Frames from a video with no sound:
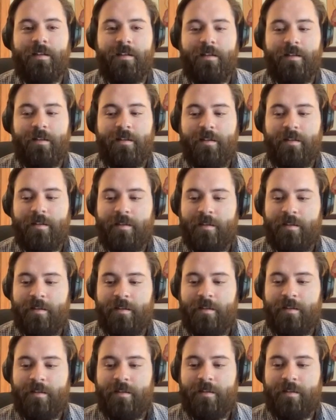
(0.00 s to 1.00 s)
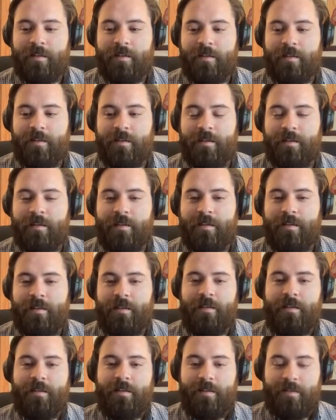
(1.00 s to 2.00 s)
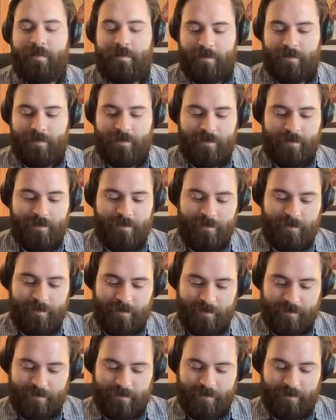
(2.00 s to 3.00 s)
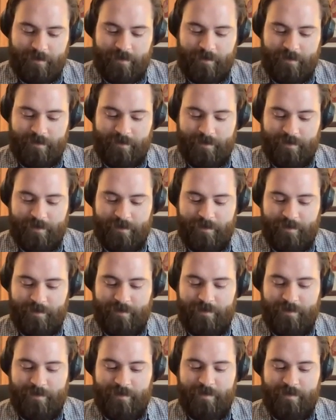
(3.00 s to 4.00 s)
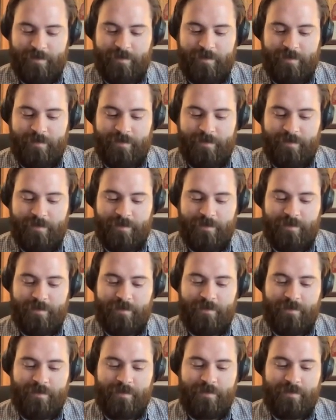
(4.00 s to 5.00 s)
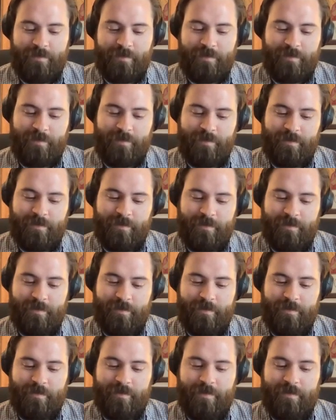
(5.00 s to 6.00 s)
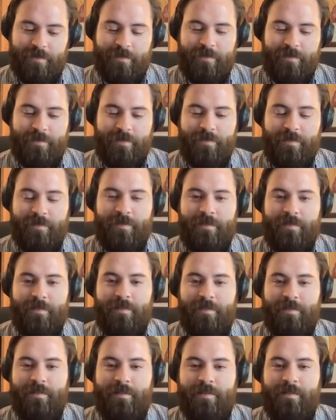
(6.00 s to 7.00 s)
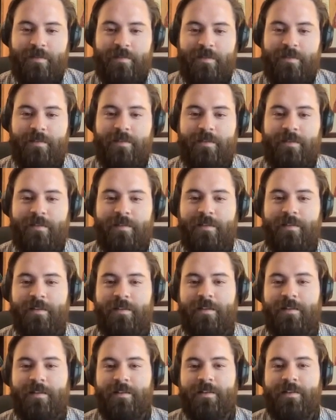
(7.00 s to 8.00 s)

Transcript: No words are spoken by the person on screen.